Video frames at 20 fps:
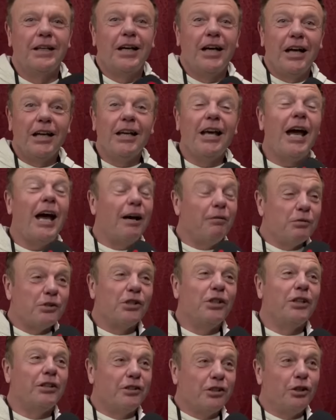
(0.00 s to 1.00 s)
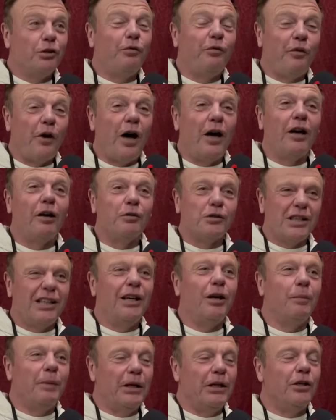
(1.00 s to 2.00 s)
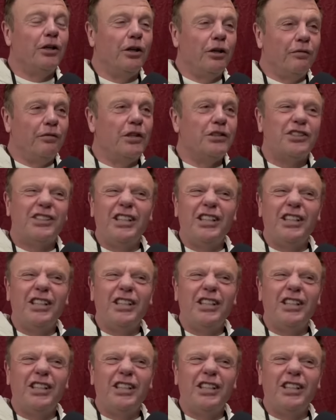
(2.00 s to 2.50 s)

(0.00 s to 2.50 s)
Yeah, it was good. Good fun. I was a little bit nervous.